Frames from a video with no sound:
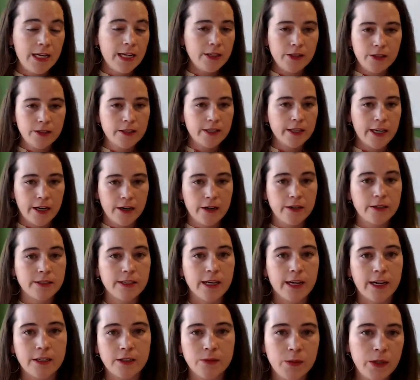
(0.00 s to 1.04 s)
answer is the CARES
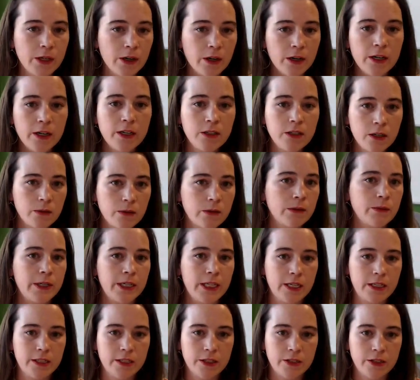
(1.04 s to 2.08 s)
Act. We already know what we
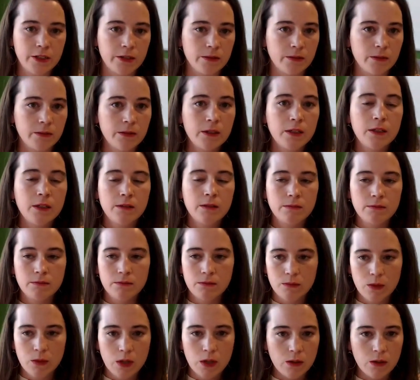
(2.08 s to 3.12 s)
need to do.
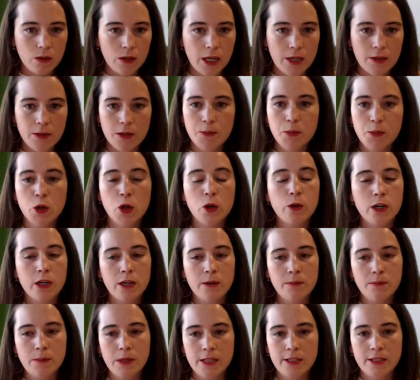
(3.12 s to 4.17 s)
The
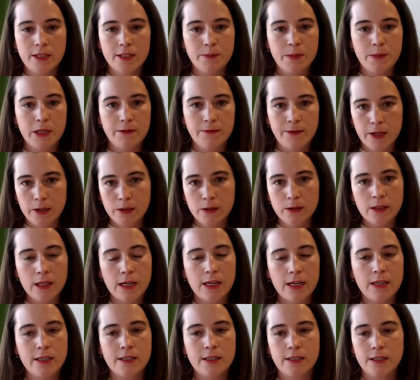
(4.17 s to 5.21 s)
program needs to be
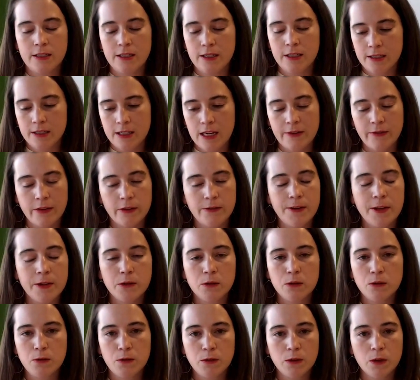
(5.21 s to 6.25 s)
federalized. It needs to have a
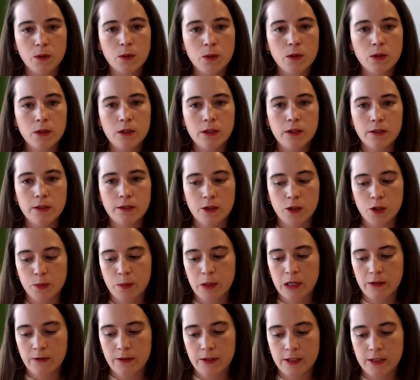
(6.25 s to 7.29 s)
federal floor. Those
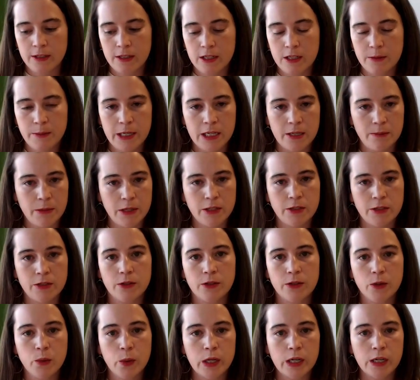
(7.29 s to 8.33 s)
benefits need to be
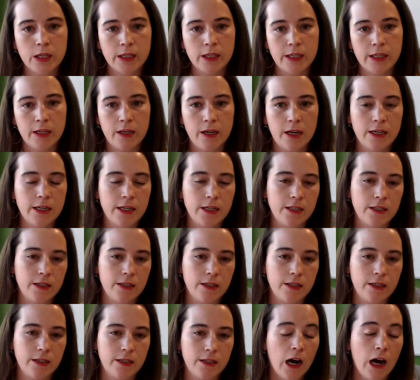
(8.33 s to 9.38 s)
administered quickly,
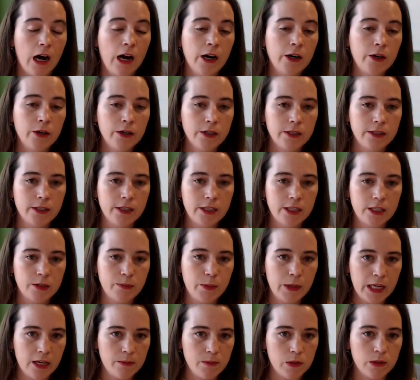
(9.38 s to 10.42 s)
and Congress needs to
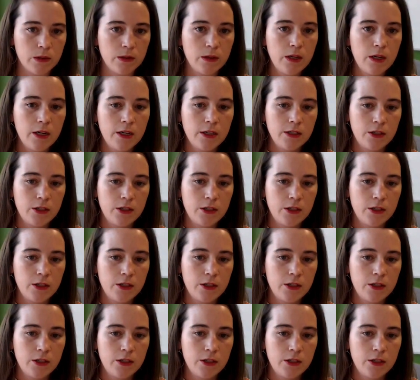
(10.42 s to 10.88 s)
be able